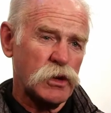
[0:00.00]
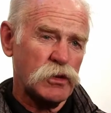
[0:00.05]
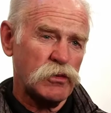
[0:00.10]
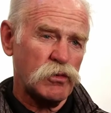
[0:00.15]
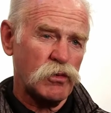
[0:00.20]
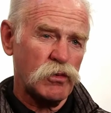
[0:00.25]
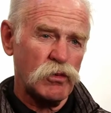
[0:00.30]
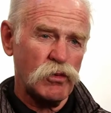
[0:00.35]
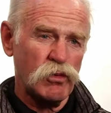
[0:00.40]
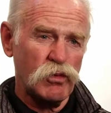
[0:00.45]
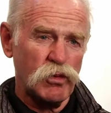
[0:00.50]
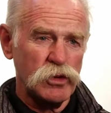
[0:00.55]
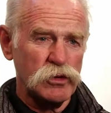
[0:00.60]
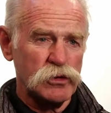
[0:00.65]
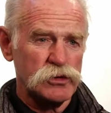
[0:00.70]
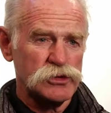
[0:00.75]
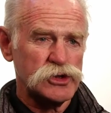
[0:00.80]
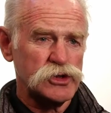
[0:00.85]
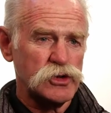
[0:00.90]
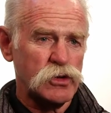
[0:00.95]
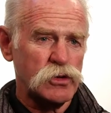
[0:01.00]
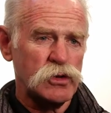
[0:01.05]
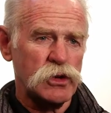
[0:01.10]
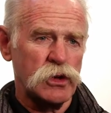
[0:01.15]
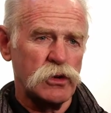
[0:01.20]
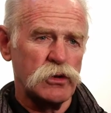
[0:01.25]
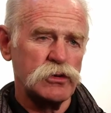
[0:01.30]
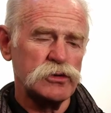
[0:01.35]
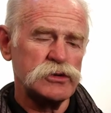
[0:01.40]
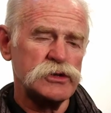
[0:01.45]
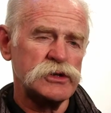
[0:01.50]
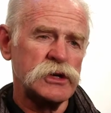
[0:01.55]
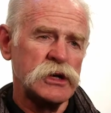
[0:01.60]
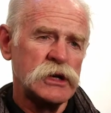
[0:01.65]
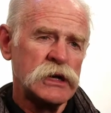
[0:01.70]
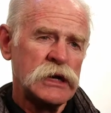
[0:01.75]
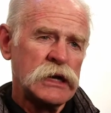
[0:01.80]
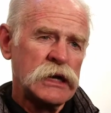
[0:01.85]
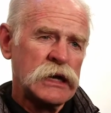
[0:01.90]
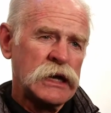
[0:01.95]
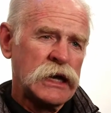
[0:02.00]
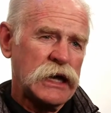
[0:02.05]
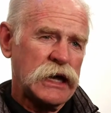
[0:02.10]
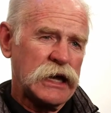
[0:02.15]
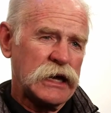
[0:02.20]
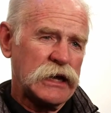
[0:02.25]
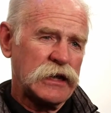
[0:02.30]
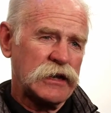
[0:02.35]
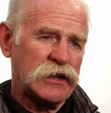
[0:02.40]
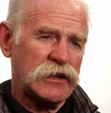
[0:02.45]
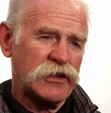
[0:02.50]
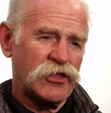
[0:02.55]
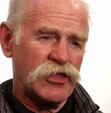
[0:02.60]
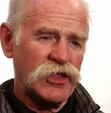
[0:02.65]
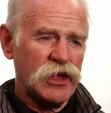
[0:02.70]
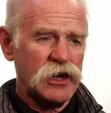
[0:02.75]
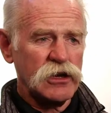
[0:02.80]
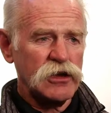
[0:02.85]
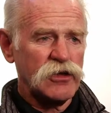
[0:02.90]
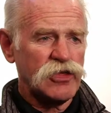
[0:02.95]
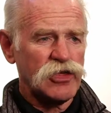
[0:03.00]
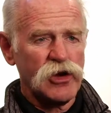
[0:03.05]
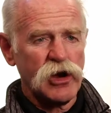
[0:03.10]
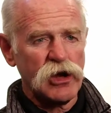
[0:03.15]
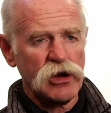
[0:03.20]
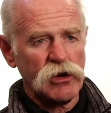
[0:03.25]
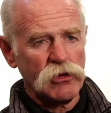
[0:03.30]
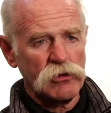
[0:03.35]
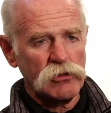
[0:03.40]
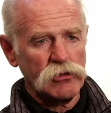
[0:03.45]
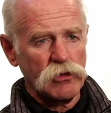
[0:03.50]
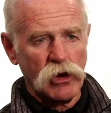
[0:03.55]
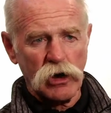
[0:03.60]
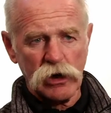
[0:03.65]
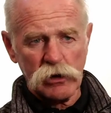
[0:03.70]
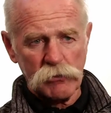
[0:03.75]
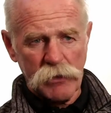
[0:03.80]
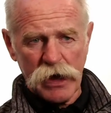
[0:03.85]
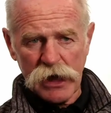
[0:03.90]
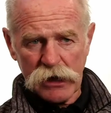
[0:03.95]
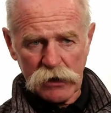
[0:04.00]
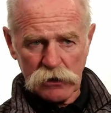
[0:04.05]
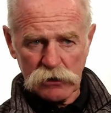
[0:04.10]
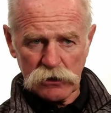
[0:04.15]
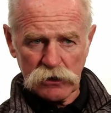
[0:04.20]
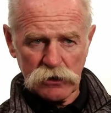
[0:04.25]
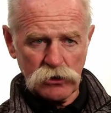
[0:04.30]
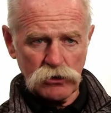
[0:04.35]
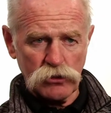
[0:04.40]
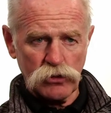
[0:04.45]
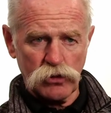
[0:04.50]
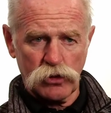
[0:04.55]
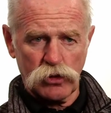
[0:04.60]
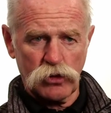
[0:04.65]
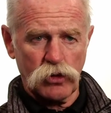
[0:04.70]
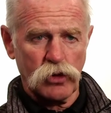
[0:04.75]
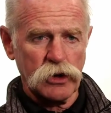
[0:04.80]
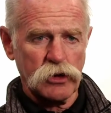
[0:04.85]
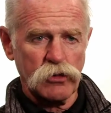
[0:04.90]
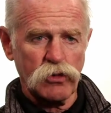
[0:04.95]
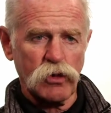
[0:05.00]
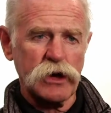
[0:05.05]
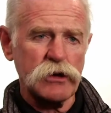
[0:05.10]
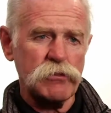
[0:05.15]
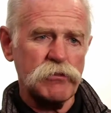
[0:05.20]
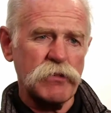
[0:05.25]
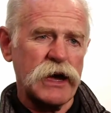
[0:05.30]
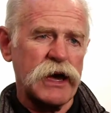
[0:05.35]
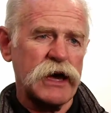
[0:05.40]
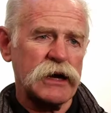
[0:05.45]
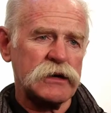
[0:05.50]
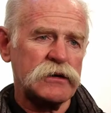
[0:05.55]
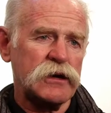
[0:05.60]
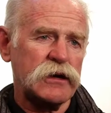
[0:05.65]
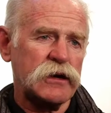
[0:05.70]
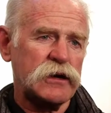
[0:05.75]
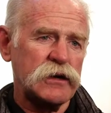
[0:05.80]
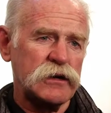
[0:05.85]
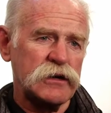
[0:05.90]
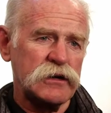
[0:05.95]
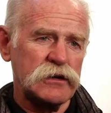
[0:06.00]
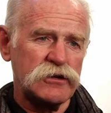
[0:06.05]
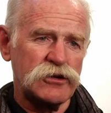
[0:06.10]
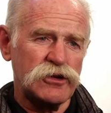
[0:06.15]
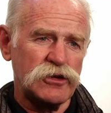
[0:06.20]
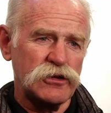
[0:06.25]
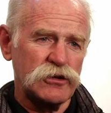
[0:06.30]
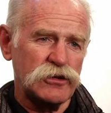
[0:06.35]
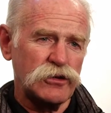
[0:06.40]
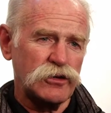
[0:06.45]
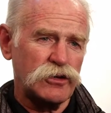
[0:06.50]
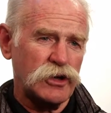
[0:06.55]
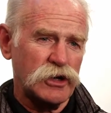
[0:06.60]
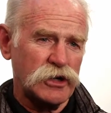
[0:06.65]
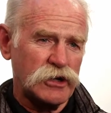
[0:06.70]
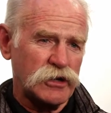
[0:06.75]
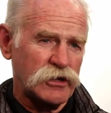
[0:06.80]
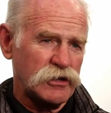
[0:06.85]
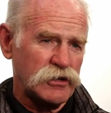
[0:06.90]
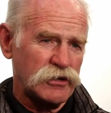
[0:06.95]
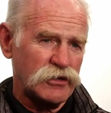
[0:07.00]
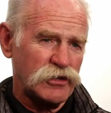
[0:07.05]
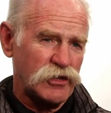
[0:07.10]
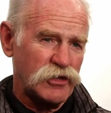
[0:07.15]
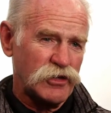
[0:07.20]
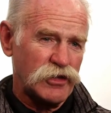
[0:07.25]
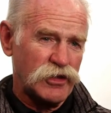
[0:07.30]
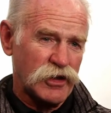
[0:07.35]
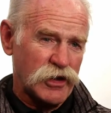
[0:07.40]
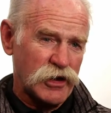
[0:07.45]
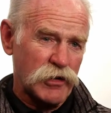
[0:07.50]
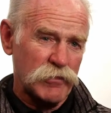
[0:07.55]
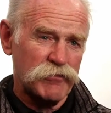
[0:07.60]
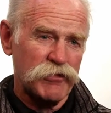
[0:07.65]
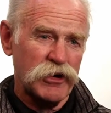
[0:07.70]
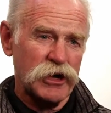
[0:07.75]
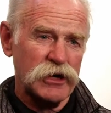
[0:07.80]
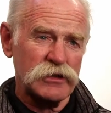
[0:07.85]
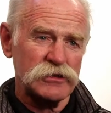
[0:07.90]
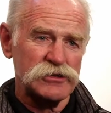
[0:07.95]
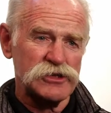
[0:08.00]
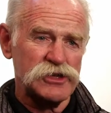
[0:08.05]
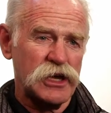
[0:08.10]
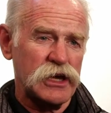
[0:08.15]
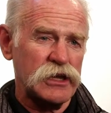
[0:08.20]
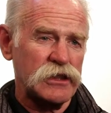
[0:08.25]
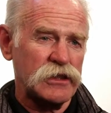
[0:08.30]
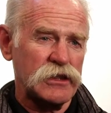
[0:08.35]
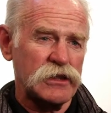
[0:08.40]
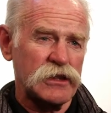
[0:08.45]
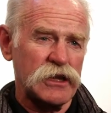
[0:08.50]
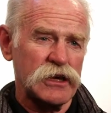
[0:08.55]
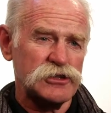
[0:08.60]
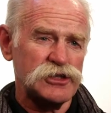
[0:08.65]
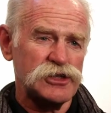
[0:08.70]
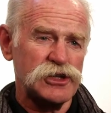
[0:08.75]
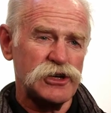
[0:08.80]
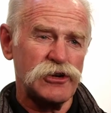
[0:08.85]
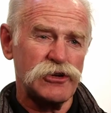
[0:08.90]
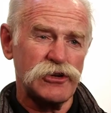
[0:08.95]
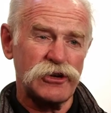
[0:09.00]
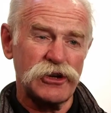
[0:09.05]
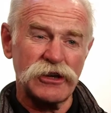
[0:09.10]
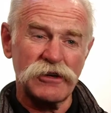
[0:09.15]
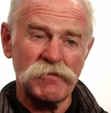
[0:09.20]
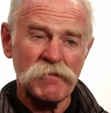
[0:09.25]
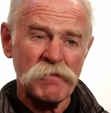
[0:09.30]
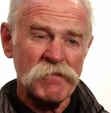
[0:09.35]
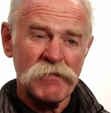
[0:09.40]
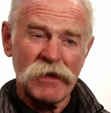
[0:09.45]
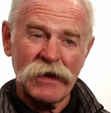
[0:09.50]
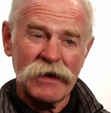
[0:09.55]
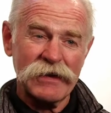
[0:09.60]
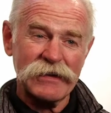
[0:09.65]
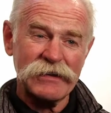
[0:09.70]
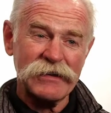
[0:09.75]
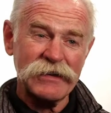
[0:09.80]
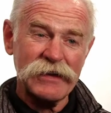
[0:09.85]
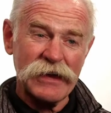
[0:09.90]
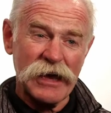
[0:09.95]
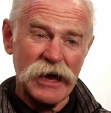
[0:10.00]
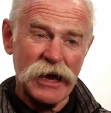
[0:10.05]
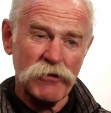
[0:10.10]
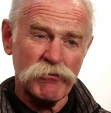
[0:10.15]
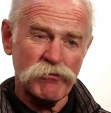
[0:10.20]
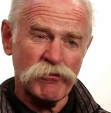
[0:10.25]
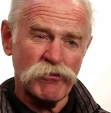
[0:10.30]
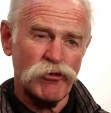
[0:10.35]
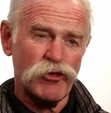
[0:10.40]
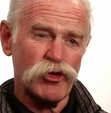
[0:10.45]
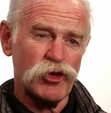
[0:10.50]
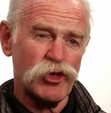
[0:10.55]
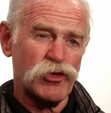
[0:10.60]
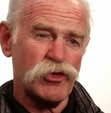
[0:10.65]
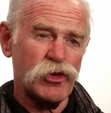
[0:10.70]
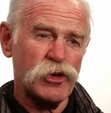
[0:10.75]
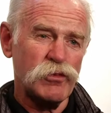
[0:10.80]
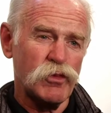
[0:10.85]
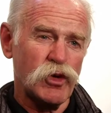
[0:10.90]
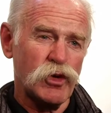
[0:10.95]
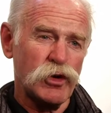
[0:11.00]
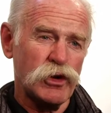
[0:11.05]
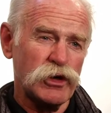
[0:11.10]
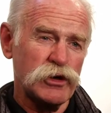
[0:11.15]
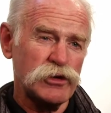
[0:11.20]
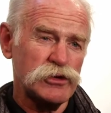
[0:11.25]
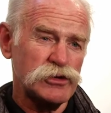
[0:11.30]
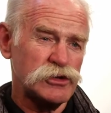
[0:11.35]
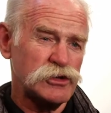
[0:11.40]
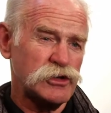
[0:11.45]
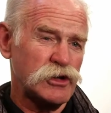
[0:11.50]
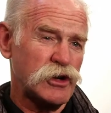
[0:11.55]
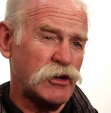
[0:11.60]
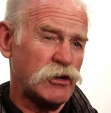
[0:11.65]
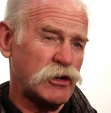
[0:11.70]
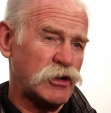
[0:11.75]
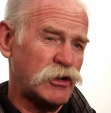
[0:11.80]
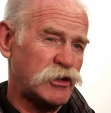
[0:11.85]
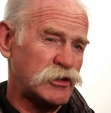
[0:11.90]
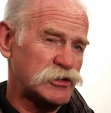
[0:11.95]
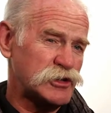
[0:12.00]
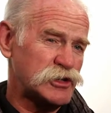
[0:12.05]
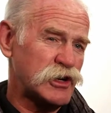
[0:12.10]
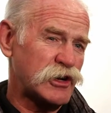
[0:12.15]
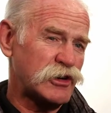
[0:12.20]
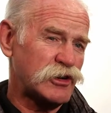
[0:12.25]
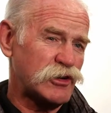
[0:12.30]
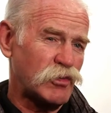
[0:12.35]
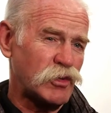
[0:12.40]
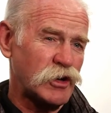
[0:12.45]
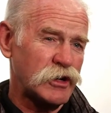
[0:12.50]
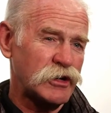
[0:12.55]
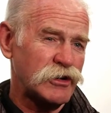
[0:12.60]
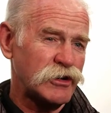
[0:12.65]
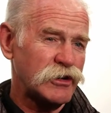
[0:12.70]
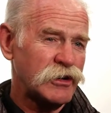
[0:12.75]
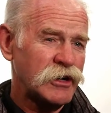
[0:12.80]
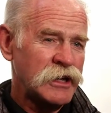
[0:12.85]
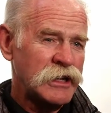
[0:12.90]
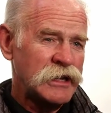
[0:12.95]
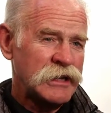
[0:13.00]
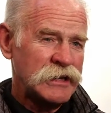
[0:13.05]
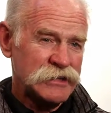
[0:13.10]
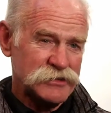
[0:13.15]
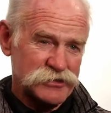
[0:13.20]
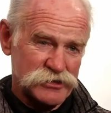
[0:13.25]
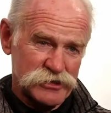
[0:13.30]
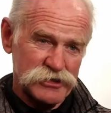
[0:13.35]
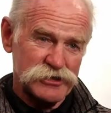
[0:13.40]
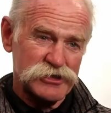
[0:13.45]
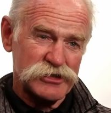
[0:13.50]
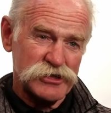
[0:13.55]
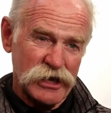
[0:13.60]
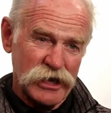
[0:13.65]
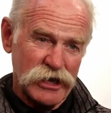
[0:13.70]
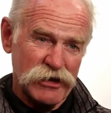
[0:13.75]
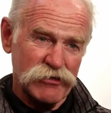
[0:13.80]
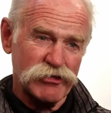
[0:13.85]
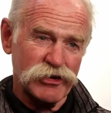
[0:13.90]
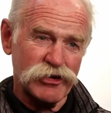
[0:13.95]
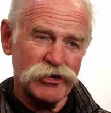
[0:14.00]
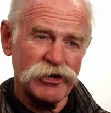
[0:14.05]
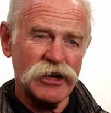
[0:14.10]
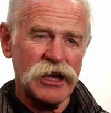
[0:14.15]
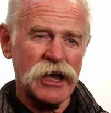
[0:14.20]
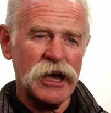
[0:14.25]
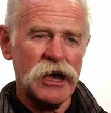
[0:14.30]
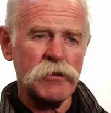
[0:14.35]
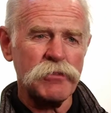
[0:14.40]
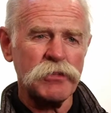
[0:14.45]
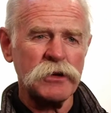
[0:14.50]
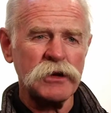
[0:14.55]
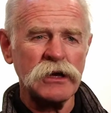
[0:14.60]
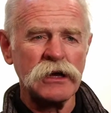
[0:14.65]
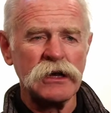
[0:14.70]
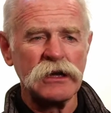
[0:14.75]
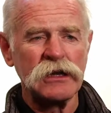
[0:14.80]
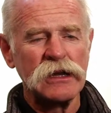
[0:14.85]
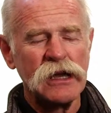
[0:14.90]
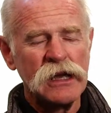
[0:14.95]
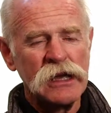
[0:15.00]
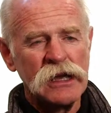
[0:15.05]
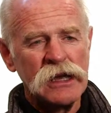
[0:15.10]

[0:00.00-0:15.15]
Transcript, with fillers: when we were so close, and then you thought automatically you were going right back uh, to uh, the Cup Finals again next year, and it it didn't happen for three more years, and uh, you start to wonder, is this ever going to happen? And,